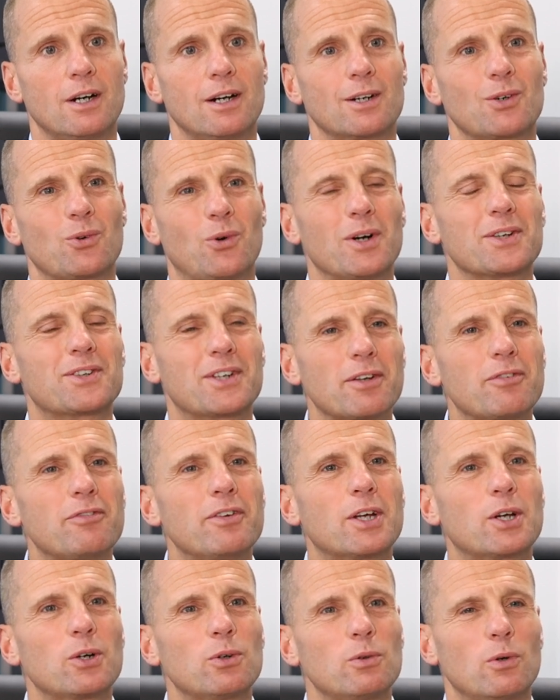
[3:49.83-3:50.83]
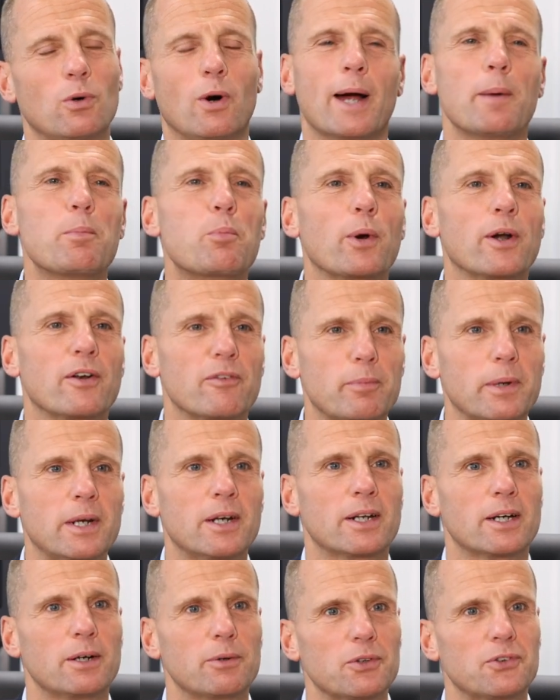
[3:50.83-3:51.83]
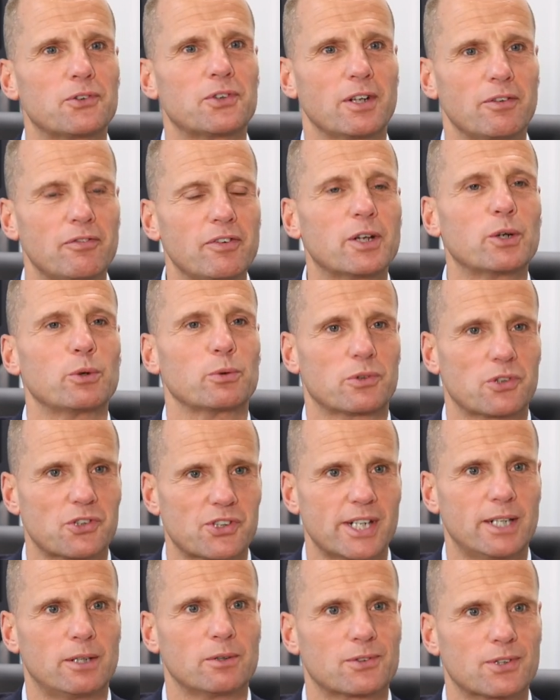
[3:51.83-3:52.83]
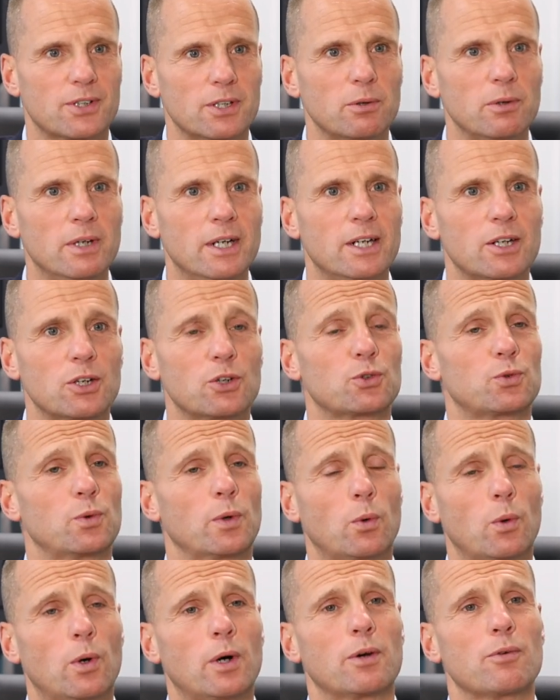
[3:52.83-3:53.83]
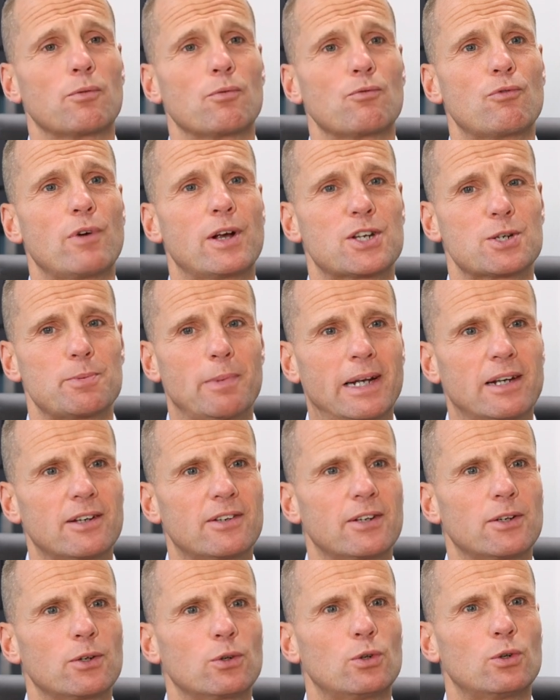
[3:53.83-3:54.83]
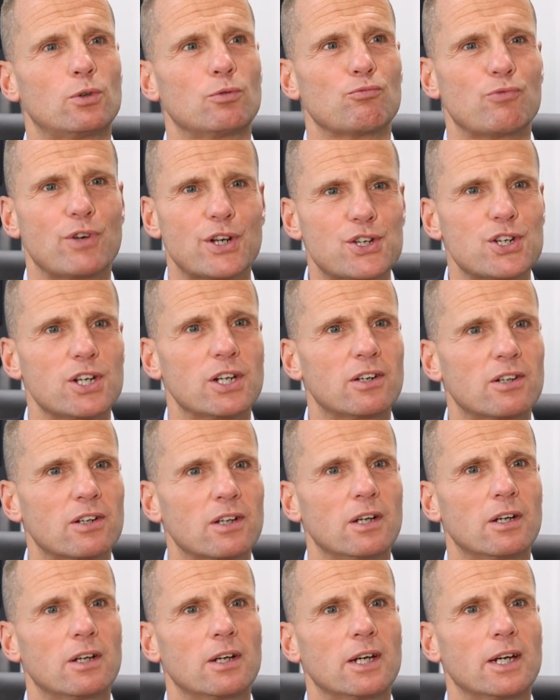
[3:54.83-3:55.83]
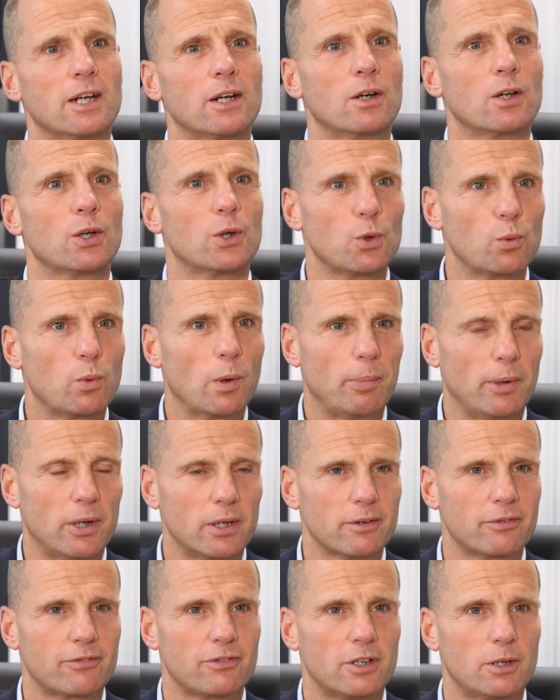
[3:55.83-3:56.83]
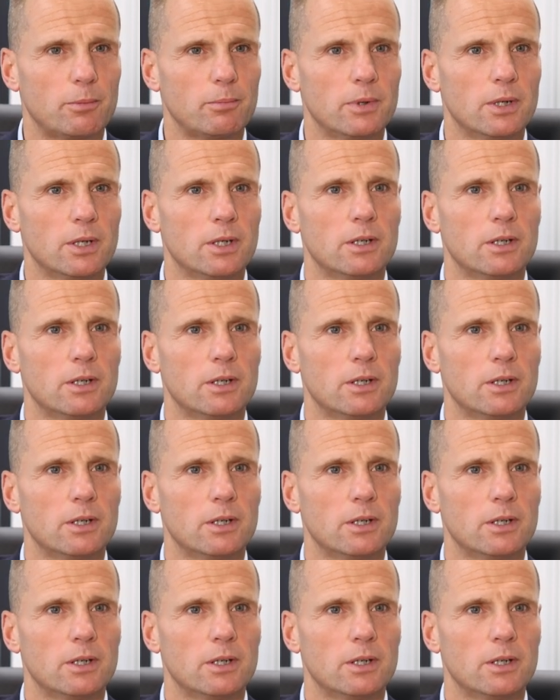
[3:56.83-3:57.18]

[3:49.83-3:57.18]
quite a difficult, or Epwin have been known as difficult to sell to, because we're quite regimented or rigid in who we buy from